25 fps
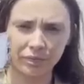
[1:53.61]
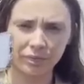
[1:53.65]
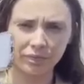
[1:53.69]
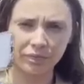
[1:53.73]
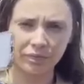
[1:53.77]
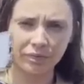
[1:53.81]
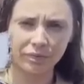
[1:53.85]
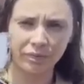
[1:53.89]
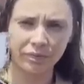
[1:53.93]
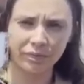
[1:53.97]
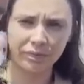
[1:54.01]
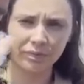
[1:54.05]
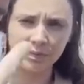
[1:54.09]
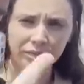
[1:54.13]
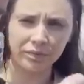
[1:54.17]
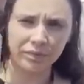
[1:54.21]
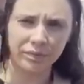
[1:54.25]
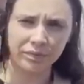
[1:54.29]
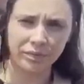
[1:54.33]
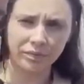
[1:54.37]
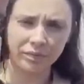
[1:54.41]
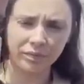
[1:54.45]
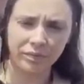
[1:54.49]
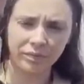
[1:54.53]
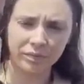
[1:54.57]

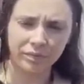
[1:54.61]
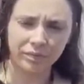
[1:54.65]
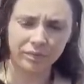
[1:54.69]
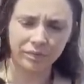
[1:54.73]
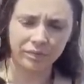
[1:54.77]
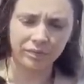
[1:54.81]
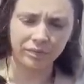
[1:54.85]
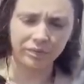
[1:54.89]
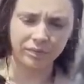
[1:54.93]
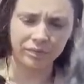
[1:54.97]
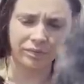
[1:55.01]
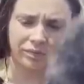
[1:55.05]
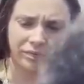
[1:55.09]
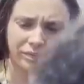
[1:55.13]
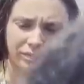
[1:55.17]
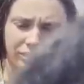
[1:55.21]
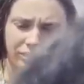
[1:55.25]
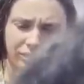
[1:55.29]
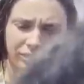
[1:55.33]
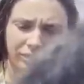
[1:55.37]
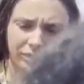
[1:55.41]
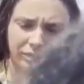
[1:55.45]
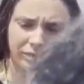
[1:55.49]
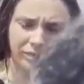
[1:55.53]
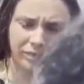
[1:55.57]

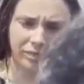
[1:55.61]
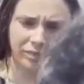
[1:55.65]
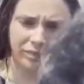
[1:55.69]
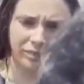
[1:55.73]
The person shown says nothing.